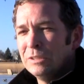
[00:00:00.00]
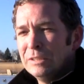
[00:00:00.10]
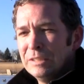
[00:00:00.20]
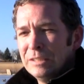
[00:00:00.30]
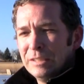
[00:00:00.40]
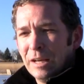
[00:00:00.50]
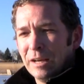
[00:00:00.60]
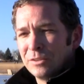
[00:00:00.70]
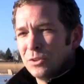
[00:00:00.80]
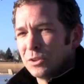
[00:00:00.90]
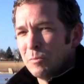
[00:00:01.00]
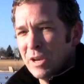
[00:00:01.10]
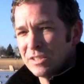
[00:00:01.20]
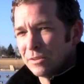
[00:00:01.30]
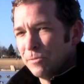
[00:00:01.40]
I took the
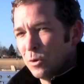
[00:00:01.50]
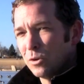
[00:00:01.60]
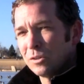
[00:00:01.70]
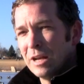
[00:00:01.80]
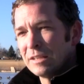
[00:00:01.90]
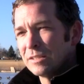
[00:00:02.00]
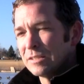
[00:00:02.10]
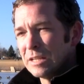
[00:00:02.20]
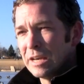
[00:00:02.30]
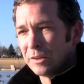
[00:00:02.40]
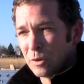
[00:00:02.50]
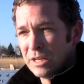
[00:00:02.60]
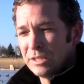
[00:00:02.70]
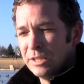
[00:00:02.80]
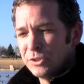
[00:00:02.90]
basic photo classes and had a
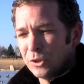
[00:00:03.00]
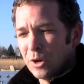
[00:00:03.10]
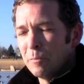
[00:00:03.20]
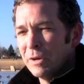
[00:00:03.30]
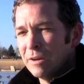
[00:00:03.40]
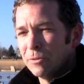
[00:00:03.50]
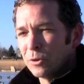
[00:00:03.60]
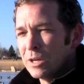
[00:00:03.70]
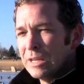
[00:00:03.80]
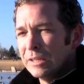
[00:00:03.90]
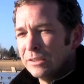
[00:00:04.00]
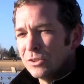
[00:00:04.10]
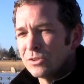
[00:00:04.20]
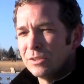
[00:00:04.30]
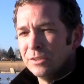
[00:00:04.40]
great teacher up at Evergreen
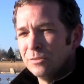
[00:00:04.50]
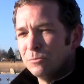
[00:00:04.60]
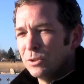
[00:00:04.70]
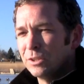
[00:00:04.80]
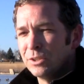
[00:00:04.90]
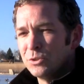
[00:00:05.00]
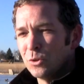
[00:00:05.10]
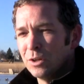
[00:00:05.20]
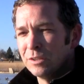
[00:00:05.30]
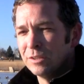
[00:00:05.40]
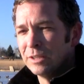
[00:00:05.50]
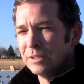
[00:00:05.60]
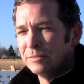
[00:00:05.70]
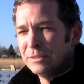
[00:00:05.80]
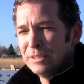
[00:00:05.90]
and just really enjoyed
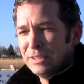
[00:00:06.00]
the